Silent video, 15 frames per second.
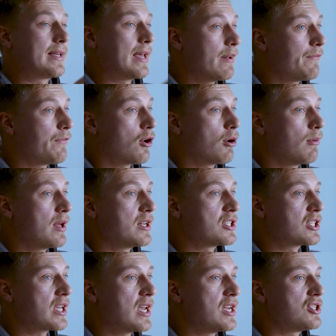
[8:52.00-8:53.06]
To get formal
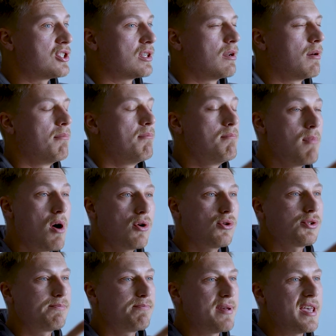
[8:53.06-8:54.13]
education,
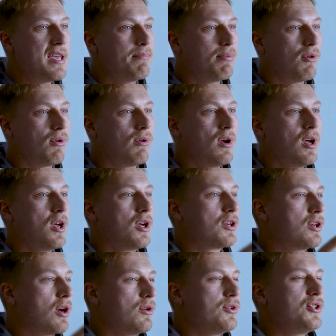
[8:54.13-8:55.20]
most people
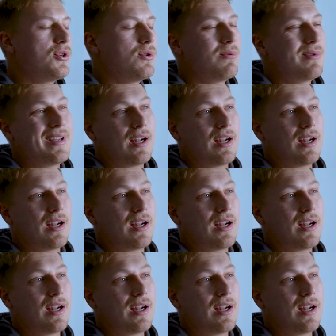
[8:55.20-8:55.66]
go to